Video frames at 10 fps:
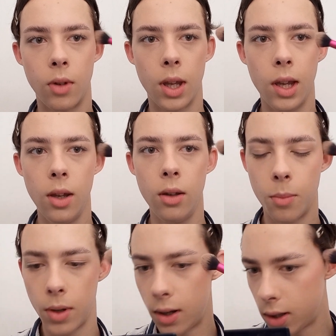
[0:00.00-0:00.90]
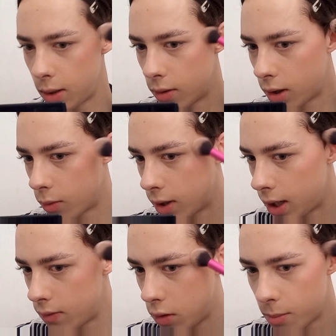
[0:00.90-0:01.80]
Okay, apparently we're going quite
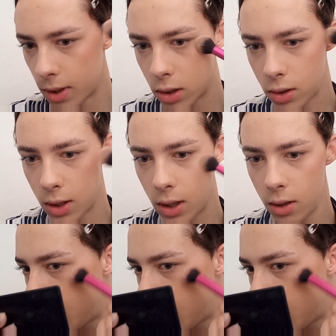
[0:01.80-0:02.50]
heavy with blush today.